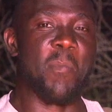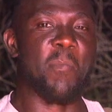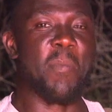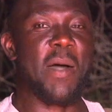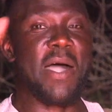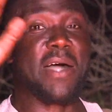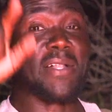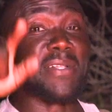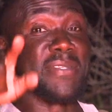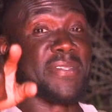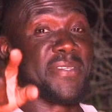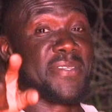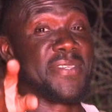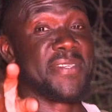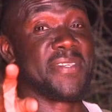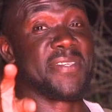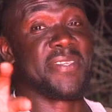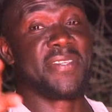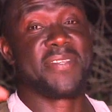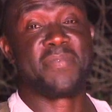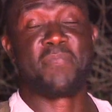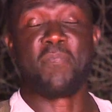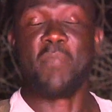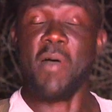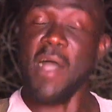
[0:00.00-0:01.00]

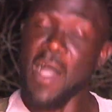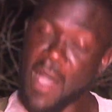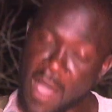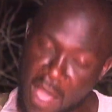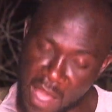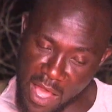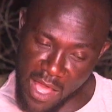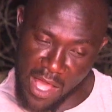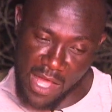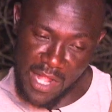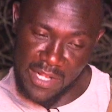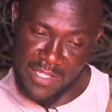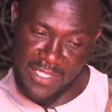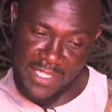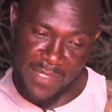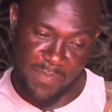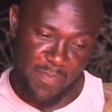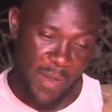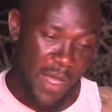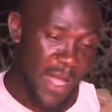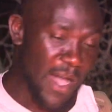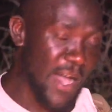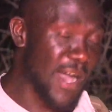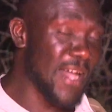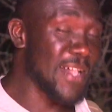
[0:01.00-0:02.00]
Pulse.
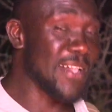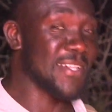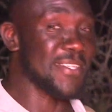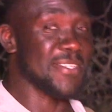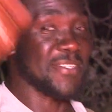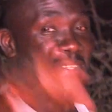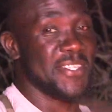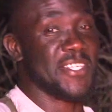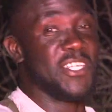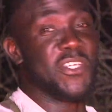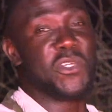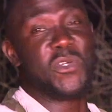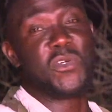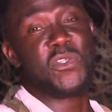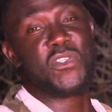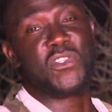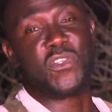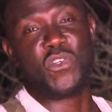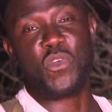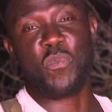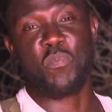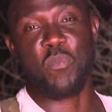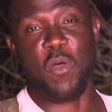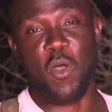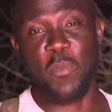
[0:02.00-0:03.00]
Due
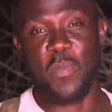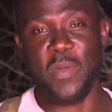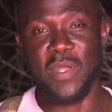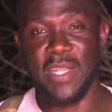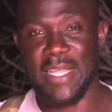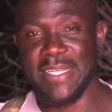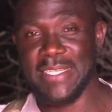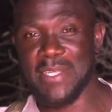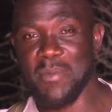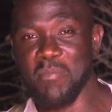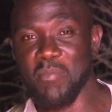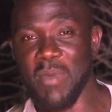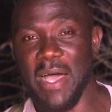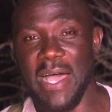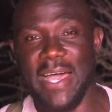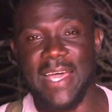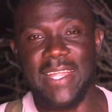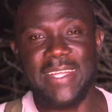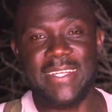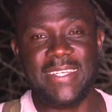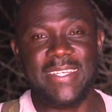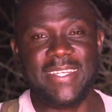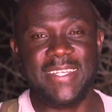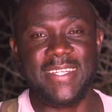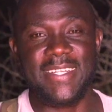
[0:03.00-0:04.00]
to popular
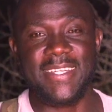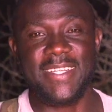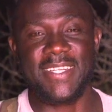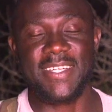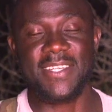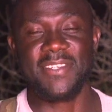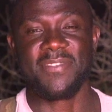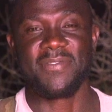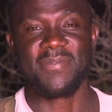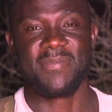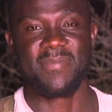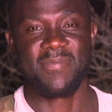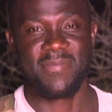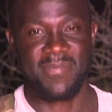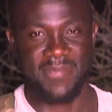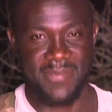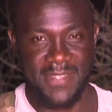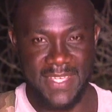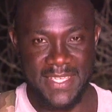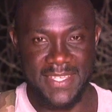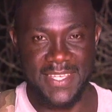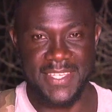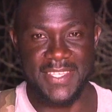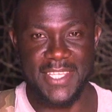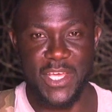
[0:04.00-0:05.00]
demand,
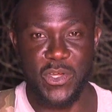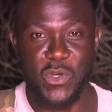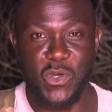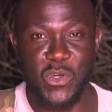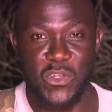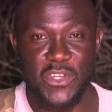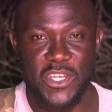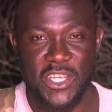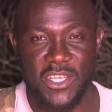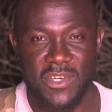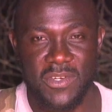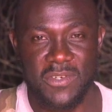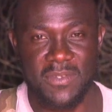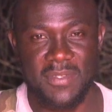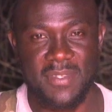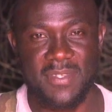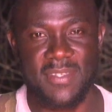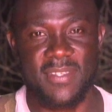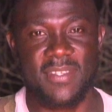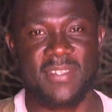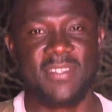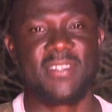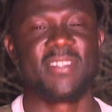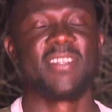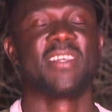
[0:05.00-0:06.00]
this is the good
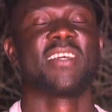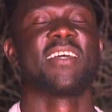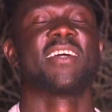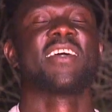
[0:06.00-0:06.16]
news.